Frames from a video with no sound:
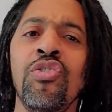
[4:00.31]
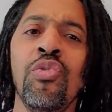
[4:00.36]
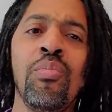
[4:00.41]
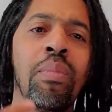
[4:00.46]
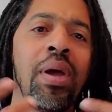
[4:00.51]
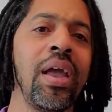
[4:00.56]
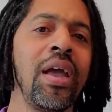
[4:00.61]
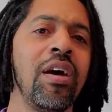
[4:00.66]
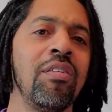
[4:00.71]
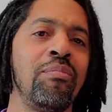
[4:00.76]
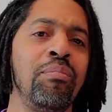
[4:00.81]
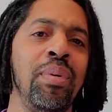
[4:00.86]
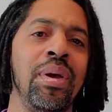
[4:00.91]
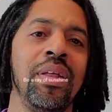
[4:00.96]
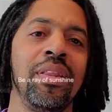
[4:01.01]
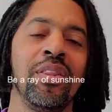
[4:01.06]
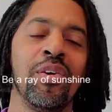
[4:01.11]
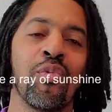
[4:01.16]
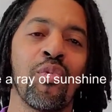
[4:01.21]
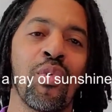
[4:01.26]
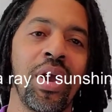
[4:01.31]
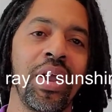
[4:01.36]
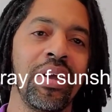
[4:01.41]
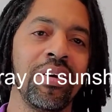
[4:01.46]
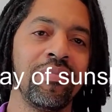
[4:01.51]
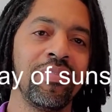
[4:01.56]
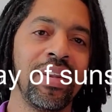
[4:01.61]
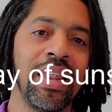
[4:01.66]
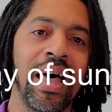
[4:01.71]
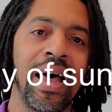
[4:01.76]
may have been the ray
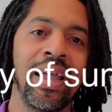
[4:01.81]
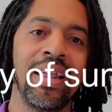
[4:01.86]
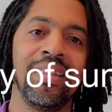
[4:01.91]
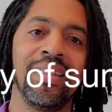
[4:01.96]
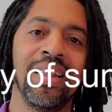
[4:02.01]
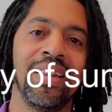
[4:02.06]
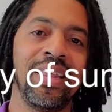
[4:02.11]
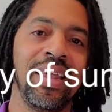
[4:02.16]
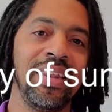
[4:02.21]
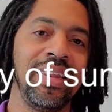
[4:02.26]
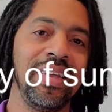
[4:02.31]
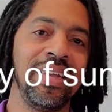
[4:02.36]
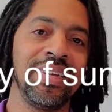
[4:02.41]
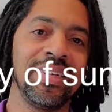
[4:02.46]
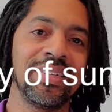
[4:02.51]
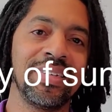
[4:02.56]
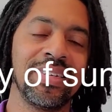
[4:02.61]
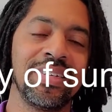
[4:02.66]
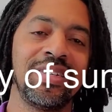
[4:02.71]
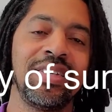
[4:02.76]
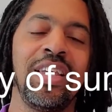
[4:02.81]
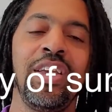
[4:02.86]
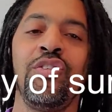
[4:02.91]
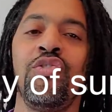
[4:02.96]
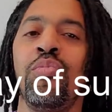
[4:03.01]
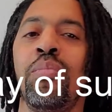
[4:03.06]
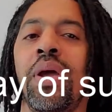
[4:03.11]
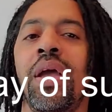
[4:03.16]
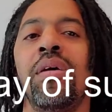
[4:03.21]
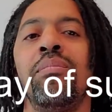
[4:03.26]
of light that they needed to see. You
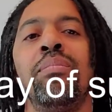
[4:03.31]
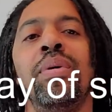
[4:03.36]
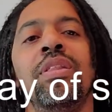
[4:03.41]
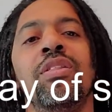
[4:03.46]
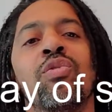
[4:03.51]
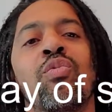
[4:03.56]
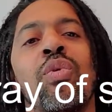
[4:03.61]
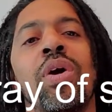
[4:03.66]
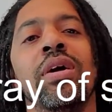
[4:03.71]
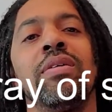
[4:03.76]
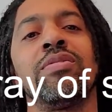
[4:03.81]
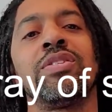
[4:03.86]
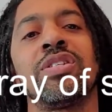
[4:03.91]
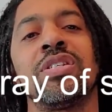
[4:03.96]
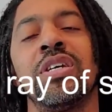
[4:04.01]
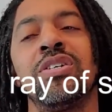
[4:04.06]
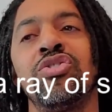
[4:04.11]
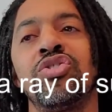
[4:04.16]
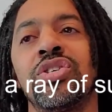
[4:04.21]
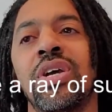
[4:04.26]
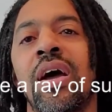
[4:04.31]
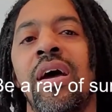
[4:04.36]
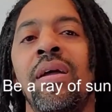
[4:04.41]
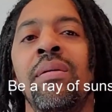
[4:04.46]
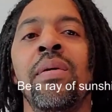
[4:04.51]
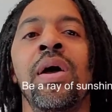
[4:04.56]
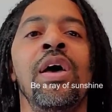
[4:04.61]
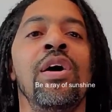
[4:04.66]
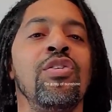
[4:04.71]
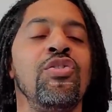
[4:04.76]
may have been the ray of sunshine.
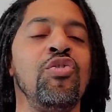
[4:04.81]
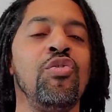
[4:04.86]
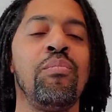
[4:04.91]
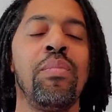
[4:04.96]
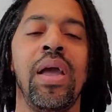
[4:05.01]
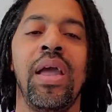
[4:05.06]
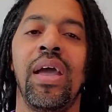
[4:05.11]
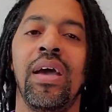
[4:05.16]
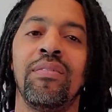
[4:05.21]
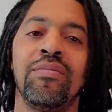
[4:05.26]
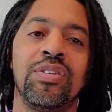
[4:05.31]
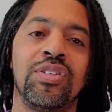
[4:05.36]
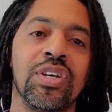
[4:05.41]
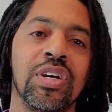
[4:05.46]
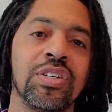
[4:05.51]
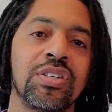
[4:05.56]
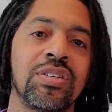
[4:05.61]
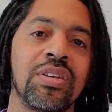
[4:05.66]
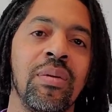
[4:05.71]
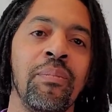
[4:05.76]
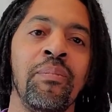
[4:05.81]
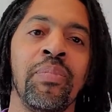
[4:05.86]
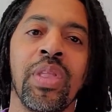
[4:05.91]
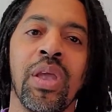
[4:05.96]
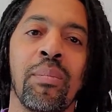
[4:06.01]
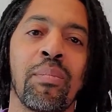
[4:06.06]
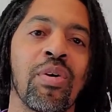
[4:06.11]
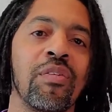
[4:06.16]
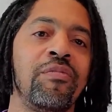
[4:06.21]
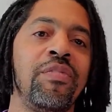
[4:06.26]
You may have just
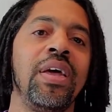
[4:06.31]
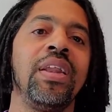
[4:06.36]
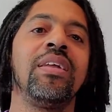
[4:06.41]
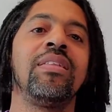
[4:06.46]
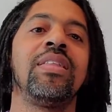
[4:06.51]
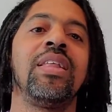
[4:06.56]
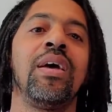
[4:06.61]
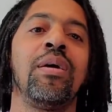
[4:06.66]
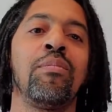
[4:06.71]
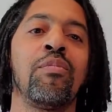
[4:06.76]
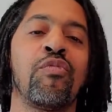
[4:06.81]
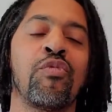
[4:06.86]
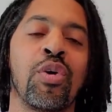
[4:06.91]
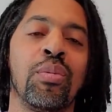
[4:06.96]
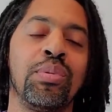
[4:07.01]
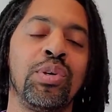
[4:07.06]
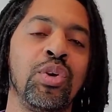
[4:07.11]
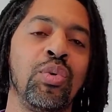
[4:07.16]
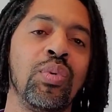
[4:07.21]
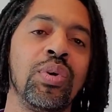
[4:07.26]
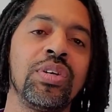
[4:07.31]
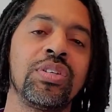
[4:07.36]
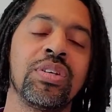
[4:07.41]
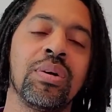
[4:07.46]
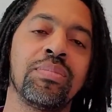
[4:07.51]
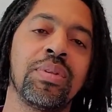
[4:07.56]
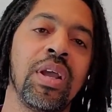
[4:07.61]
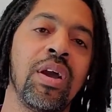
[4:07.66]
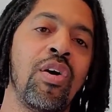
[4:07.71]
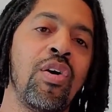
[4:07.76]
prevented them from doing
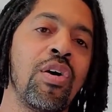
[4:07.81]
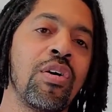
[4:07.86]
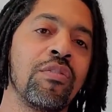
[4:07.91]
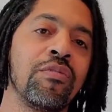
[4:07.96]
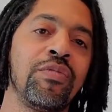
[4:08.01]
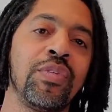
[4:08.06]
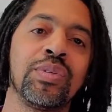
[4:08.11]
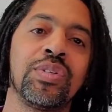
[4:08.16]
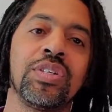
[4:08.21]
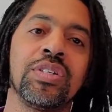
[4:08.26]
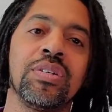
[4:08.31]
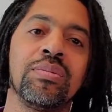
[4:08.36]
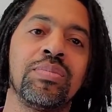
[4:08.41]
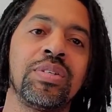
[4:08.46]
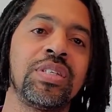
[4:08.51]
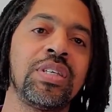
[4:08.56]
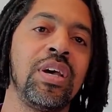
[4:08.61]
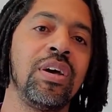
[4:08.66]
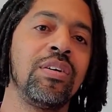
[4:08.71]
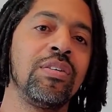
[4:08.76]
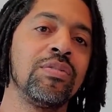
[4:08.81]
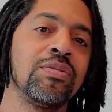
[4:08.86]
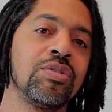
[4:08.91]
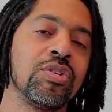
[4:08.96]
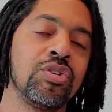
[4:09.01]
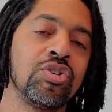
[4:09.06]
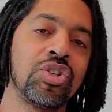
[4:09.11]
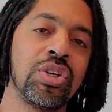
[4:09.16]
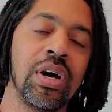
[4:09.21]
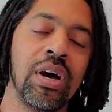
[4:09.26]
something harmful to themselves or
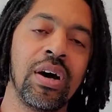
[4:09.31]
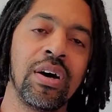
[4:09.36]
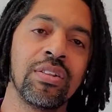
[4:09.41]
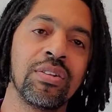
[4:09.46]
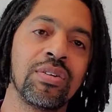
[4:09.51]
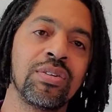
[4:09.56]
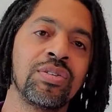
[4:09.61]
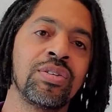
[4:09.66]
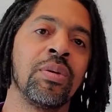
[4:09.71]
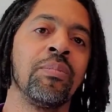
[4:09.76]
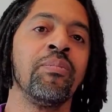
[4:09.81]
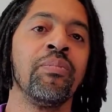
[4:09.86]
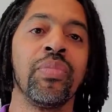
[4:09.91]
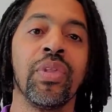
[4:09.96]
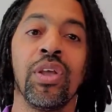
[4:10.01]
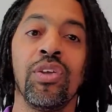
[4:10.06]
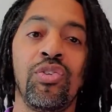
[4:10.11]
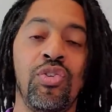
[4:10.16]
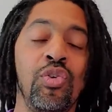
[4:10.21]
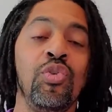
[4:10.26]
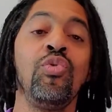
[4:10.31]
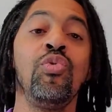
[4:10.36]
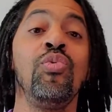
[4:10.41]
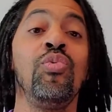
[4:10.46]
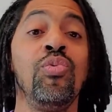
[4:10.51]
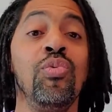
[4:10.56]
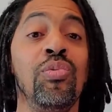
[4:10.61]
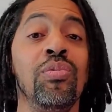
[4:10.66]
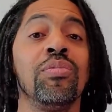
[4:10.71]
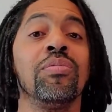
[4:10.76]
to others.
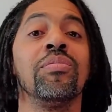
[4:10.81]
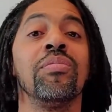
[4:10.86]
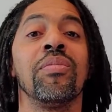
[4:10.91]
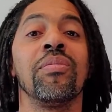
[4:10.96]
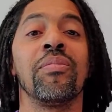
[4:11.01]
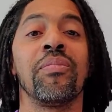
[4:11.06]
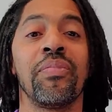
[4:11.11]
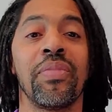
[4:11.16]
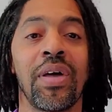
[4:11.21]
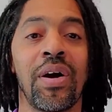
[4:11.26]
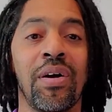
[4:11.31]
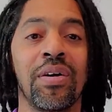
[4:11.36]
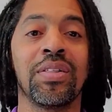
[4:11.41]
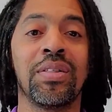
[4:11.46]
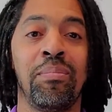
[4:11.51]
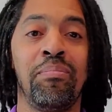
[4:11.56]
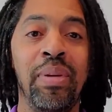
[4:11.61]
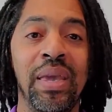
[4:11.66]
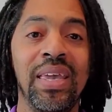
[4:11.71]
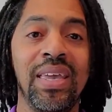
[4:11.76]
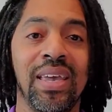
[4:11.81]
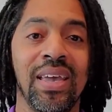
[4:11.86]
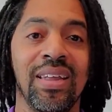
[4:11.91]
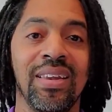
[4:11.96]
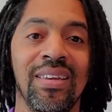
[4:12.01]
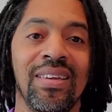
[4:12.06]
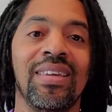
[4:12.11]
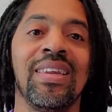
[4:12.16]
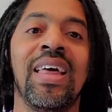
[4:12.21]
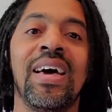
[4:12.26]
You are the
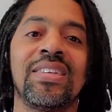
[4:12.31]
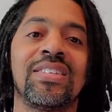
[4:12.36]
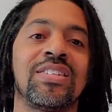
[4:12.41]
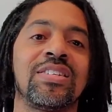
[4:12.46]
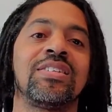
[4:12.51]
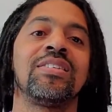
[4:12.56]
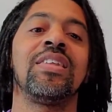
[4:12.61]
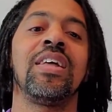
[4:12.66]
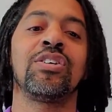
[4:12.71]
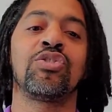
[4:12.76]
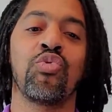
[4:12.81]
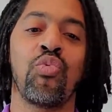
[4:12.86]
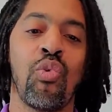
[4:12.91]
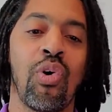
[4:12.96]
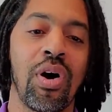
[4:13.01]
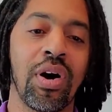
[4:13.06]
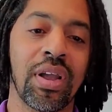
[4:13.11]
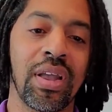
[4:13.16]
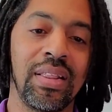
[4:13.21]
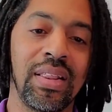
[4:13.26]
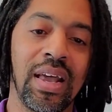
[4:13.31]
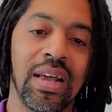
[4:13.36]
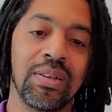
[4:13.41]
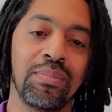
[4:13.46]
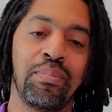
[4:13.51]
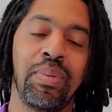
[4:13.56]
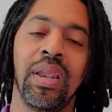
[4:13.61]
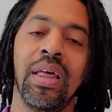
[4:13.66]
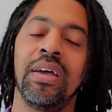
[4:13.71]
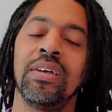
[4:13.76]
beacon. Let's walk in that
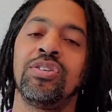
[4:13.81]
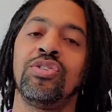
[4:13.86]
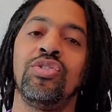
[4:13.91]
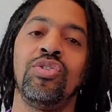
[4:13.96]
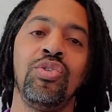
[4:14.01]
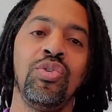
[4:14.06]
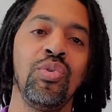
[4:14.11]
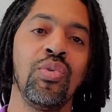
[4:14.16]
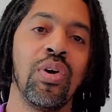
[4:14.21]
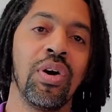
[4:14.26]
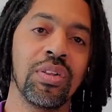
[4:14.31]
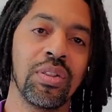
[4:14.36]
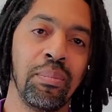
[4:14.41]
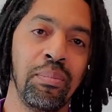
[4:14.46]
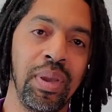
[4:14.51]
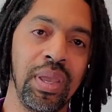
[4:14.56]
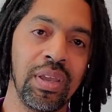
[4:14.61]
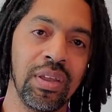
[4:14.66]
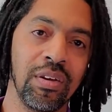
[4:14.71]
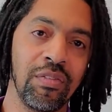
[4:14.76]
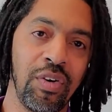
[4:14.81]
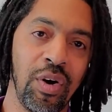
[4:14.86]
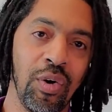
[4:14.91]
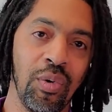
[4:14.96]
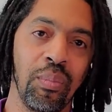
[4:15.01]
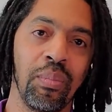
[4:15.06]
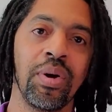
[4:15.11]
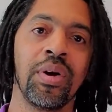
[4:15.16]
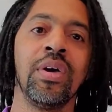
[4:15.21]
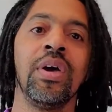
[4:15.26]
place. You are the beacon of
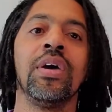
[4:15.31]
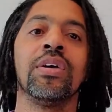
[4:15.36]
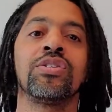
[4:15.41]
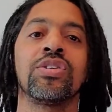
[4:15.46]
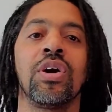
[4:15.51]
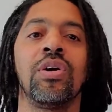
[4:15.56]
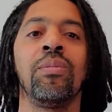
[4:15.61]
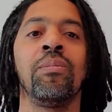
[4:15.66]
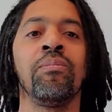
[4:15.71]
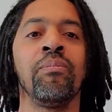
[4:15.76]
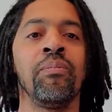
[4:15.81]
hope. So